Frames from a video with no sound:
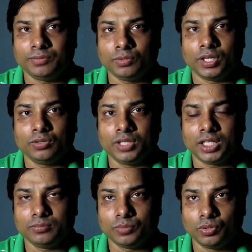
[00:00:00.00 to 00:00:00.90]
you want to
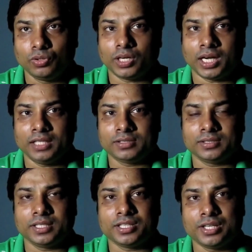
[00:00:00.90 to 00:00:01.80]
learn more, I
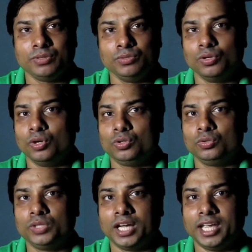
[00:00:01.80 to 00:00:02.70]
suggest you go
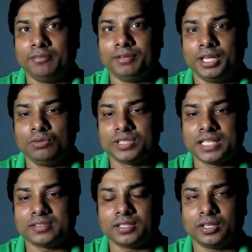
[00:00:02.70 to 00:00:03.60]
to the FAQ
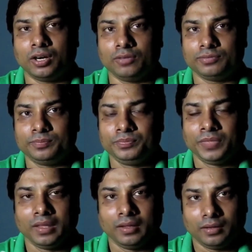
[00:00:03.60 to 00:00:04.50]
section of
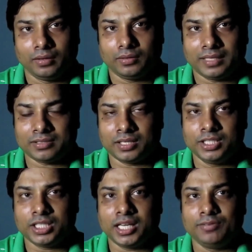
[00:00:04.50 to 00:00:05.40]
National
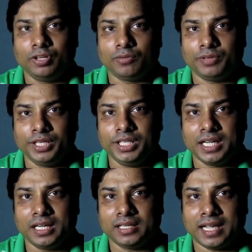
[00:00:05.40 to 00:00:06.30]
Digital Library of
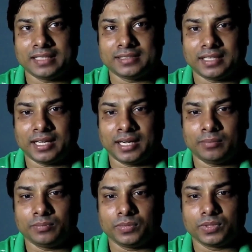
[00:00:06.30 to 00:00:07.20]
India. As I'm